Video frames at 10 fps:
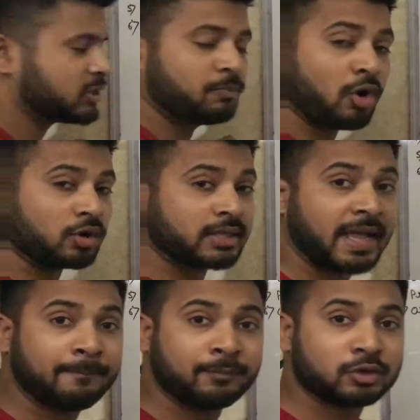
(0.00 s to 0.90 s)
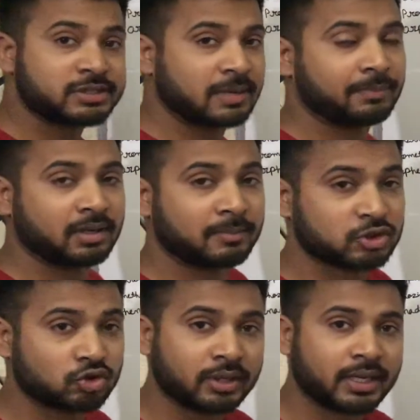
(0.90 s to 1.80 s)
it's blocked the MP receptor,
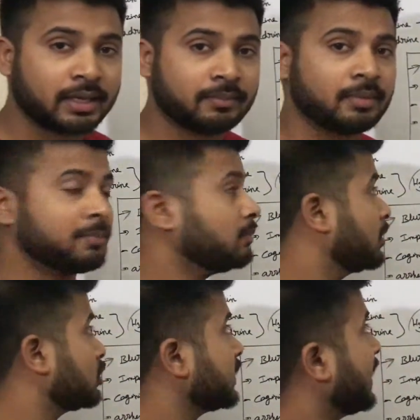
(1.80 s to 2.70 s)
muscarinic because